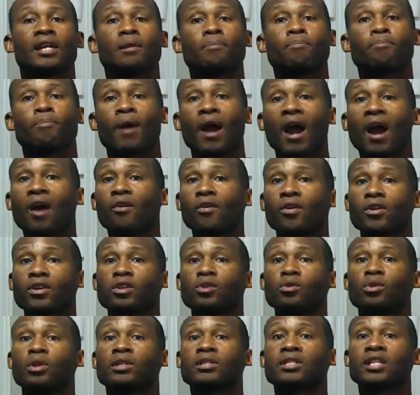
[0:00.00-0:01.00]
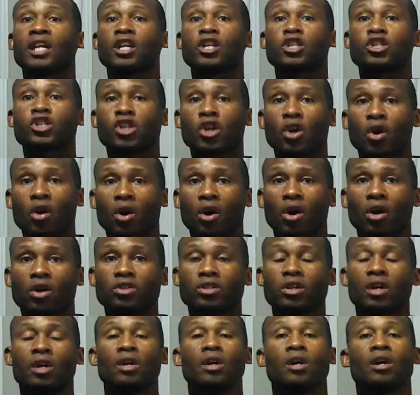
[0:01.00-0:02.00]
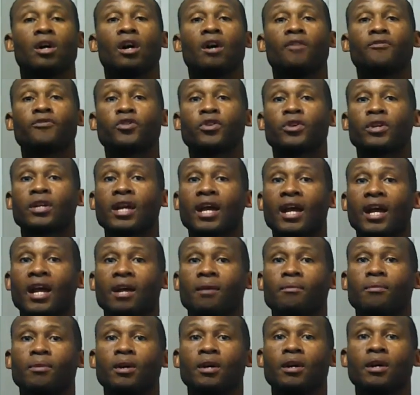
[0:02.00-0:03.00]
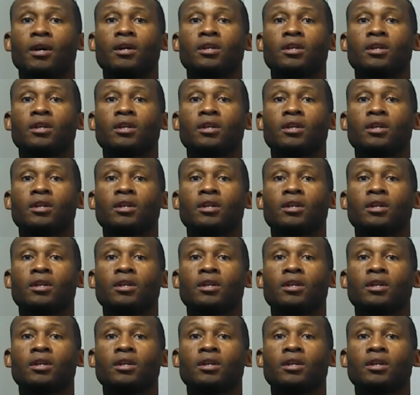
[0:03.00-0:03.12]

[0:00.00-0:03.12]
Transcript: empowering you to take charge of your game.